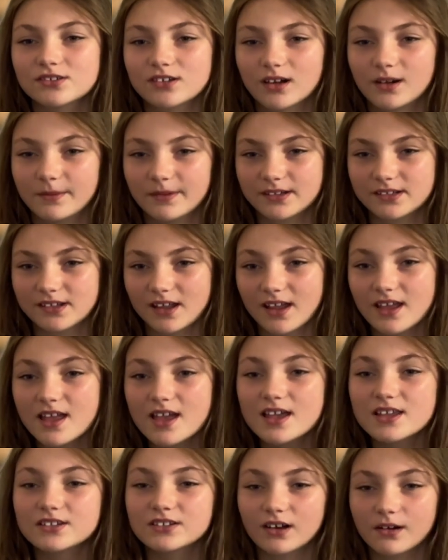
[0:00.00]
Starbucks Day.
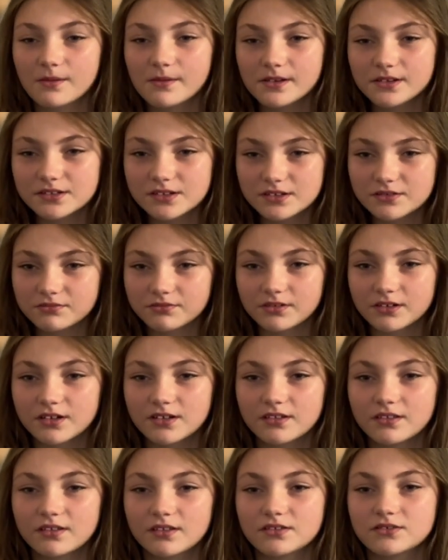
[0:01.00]
Starbucks is
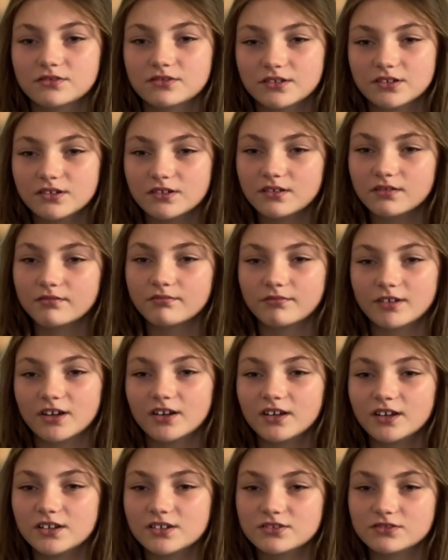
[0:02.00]
one of the true
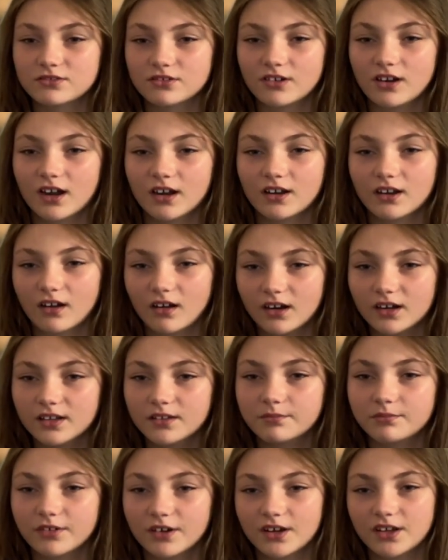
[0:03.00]
Americans' true
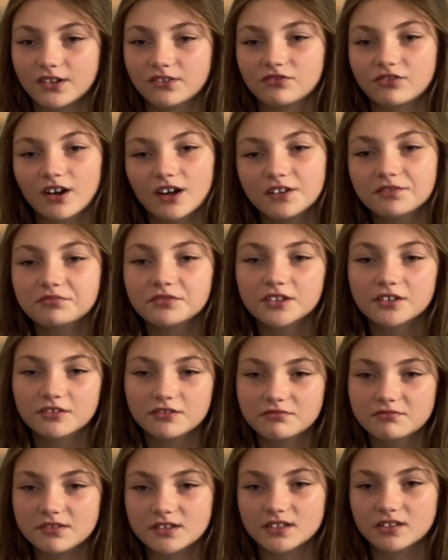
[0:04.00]
iconic brands, right up
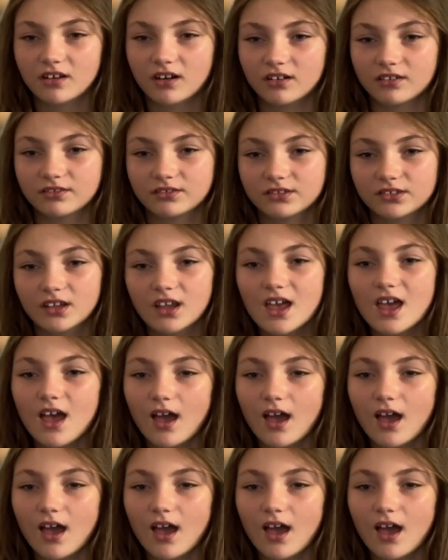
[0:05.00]
there with McDonald's.